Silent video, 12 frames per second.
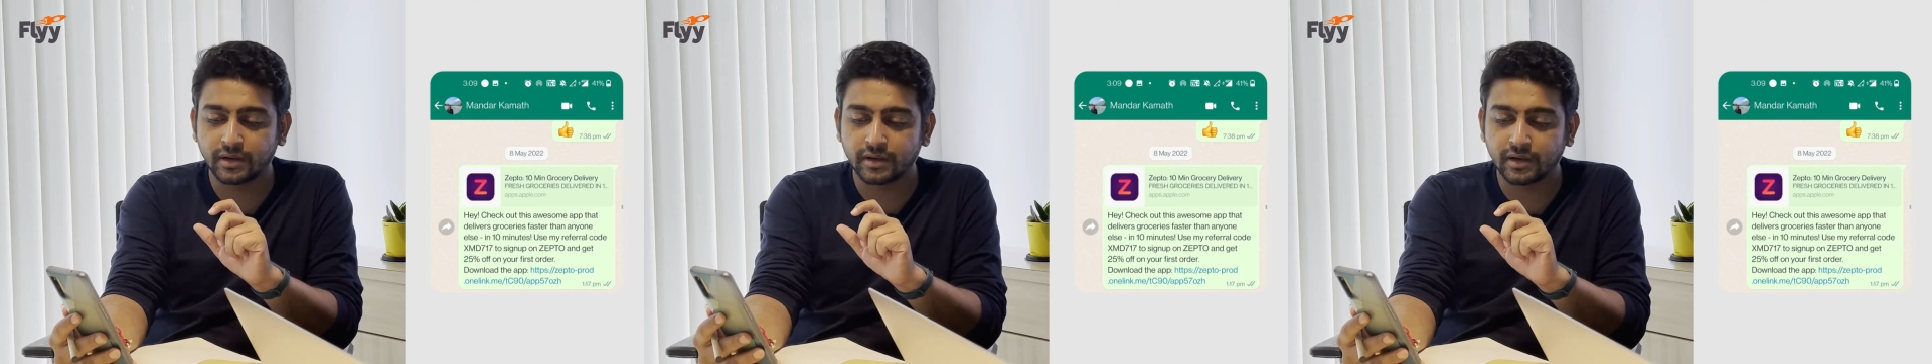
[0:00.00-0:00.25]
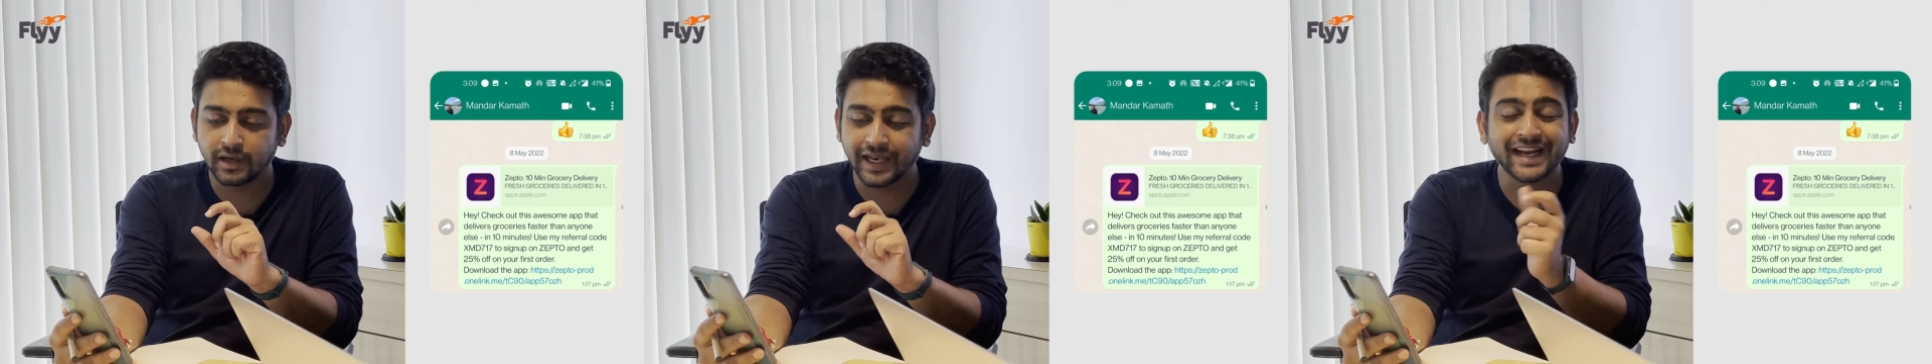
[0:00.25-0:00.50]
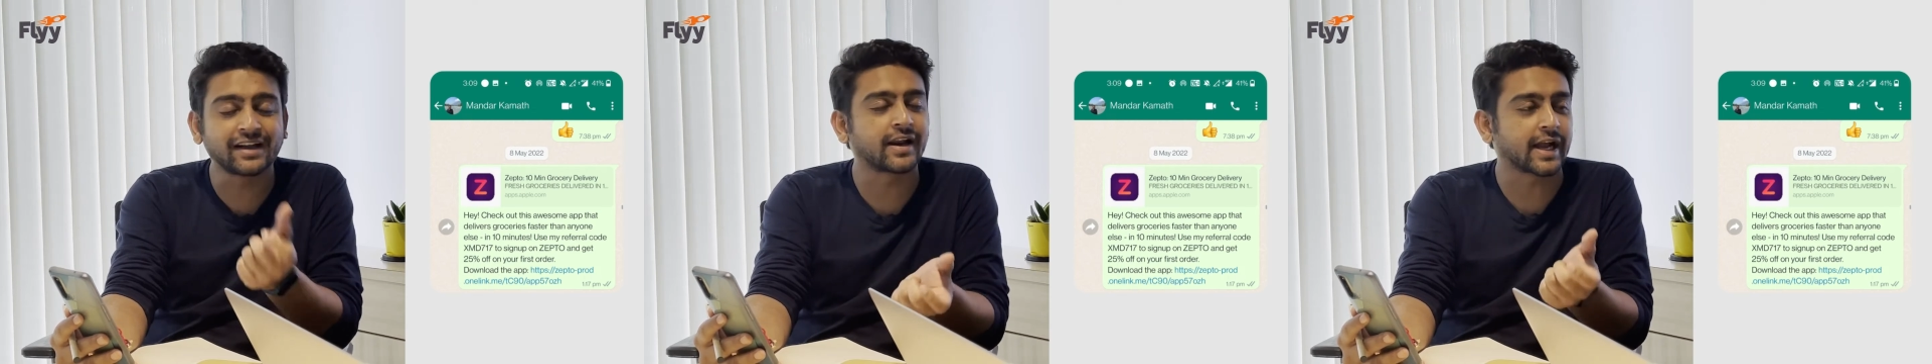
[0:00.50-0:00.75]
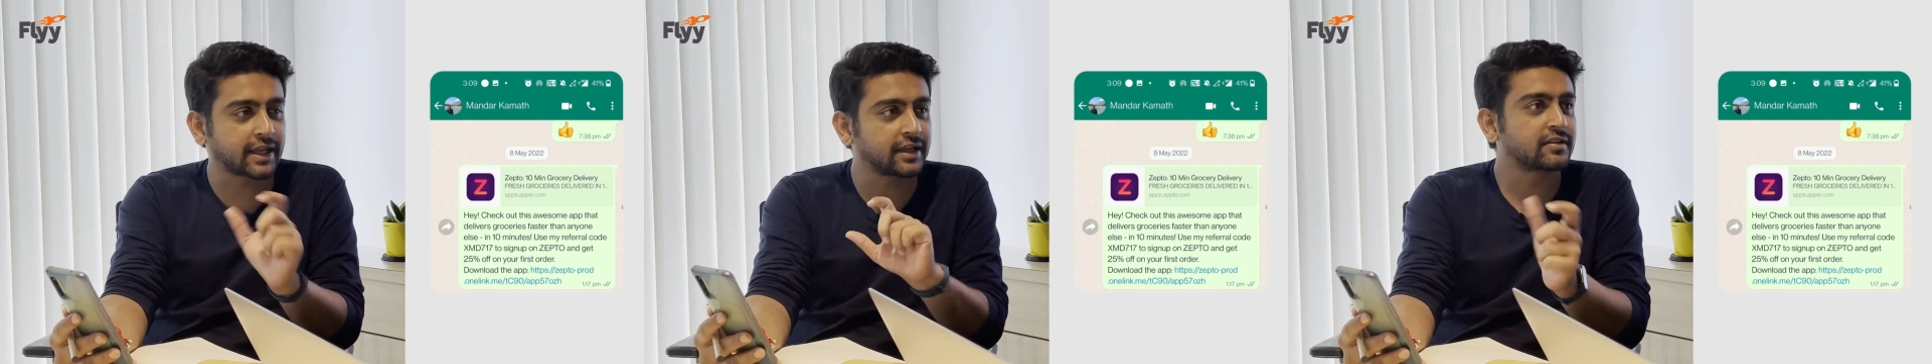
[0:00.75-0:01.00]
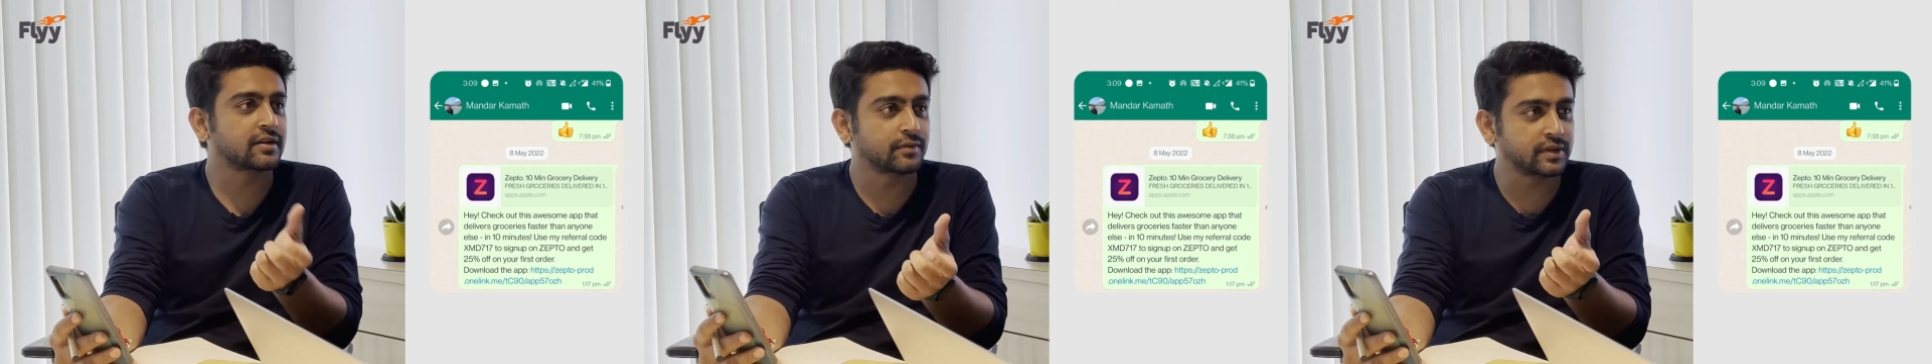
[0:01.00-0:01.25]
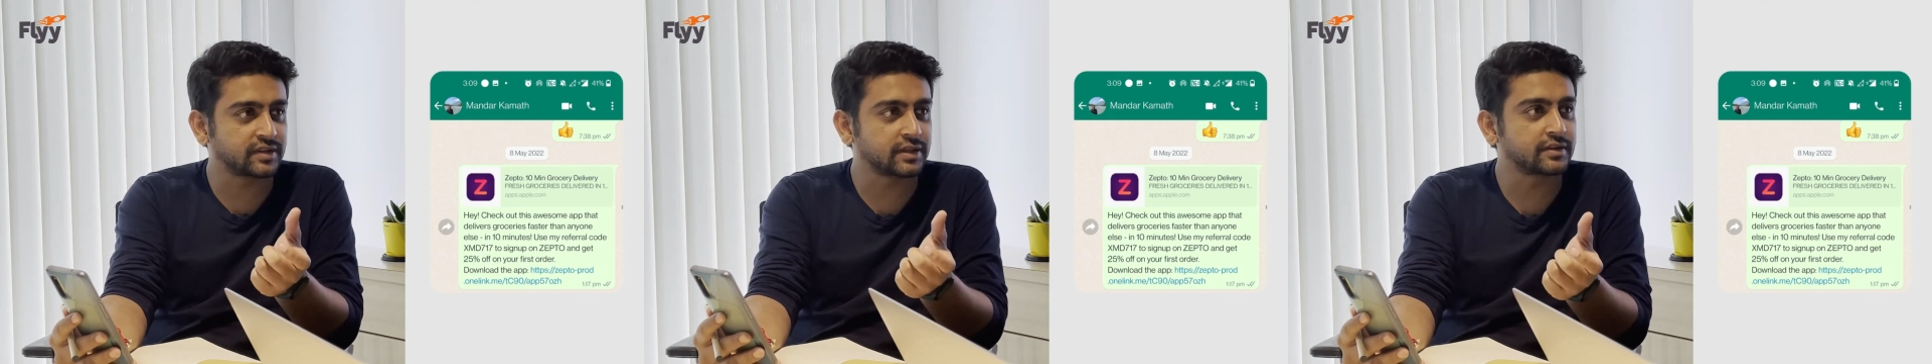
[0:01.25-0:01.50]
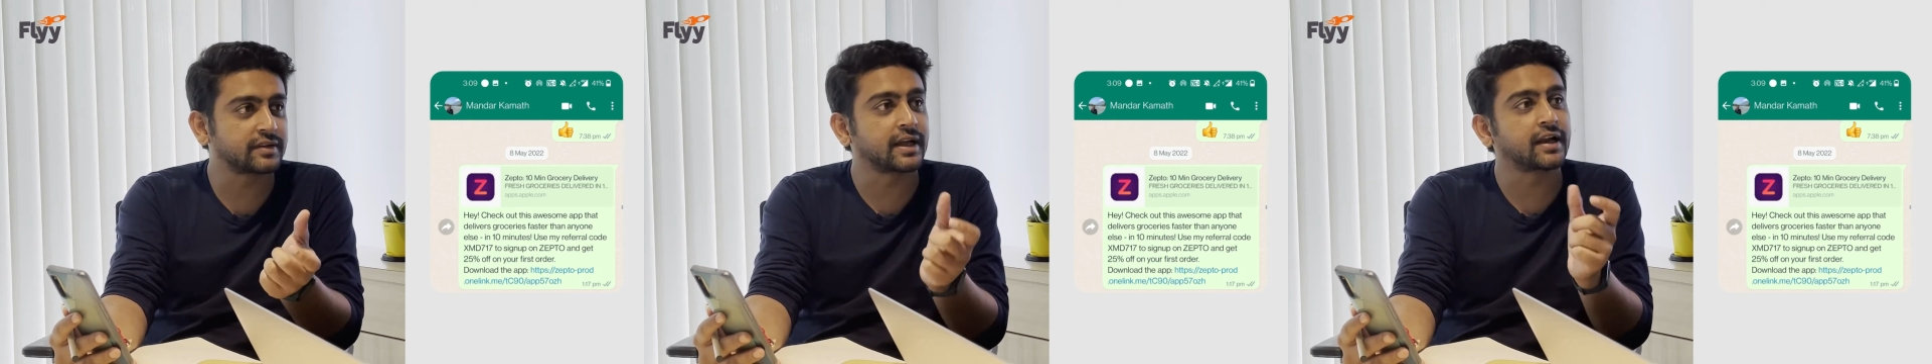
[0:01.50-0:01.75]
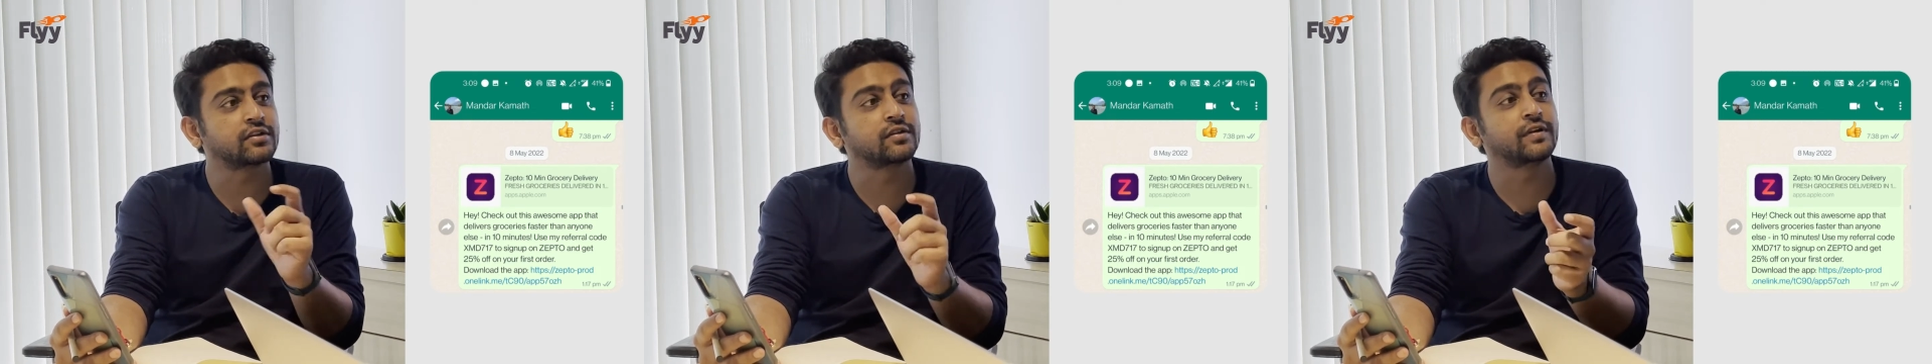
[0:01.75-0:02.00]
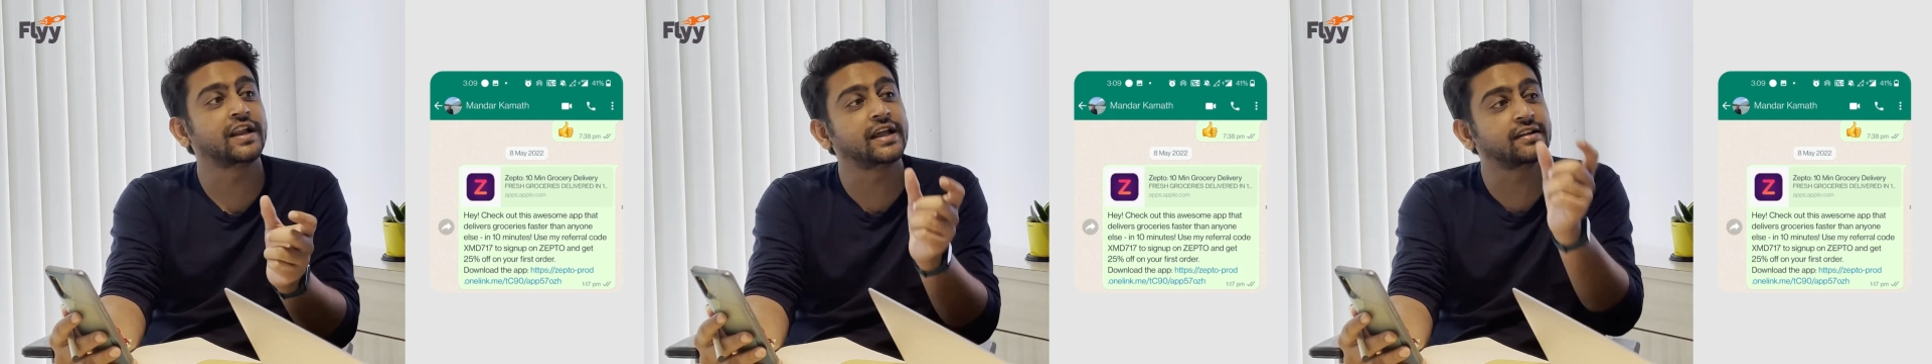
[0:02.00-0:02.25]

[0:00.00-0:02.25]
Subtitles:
link tracking services as well